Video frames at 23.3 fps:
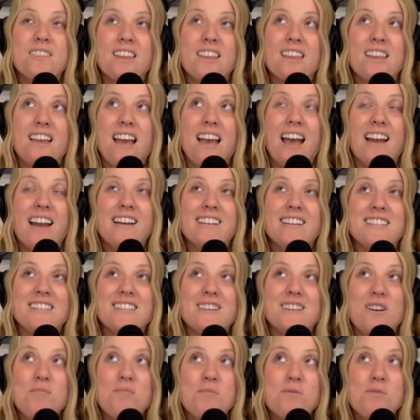And it's
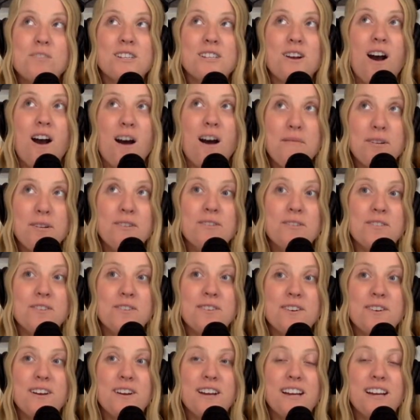almost comical
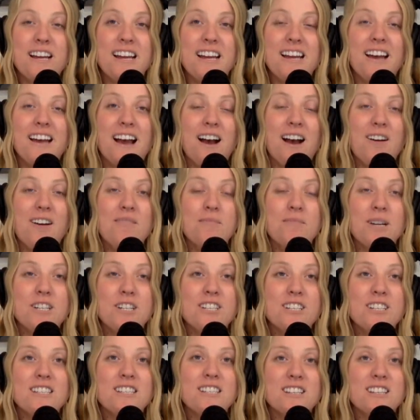at eh, how much
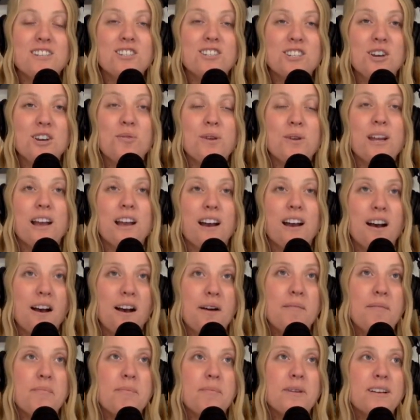this is showing up
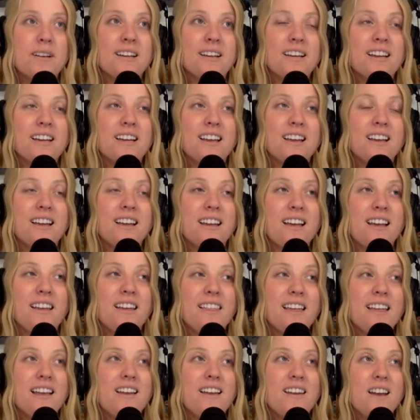
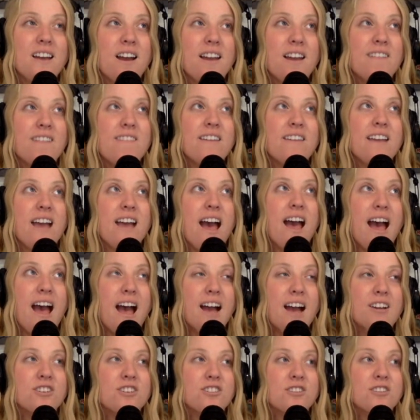that none of it
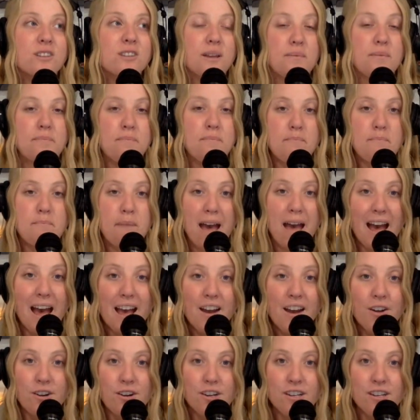actually
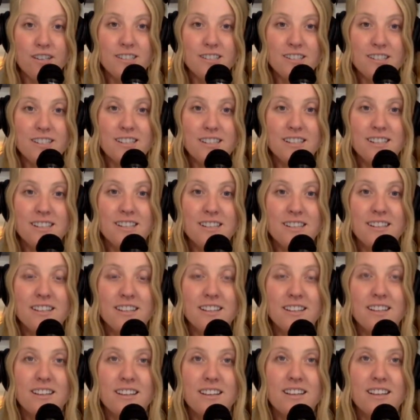matters.
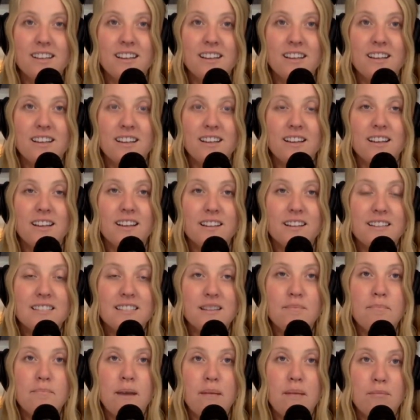It's the
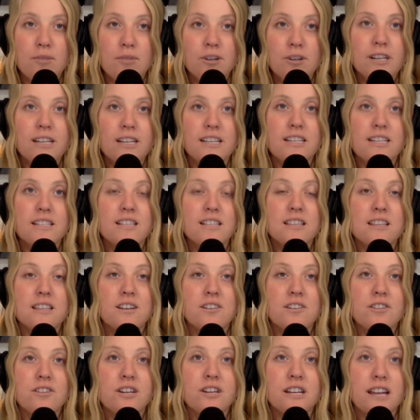memories and the
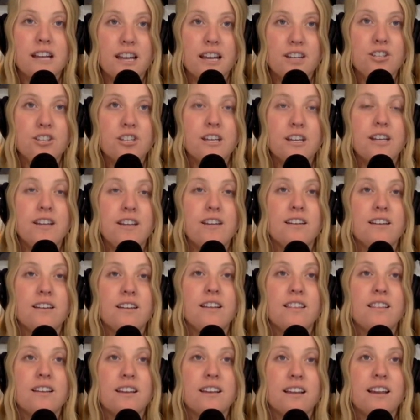creation and
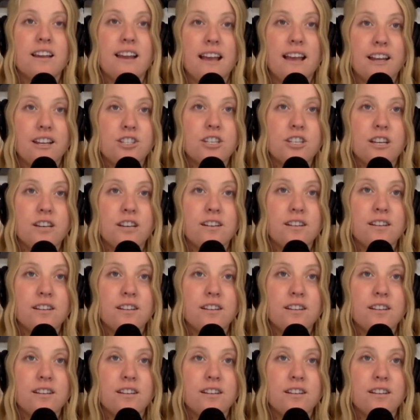the connection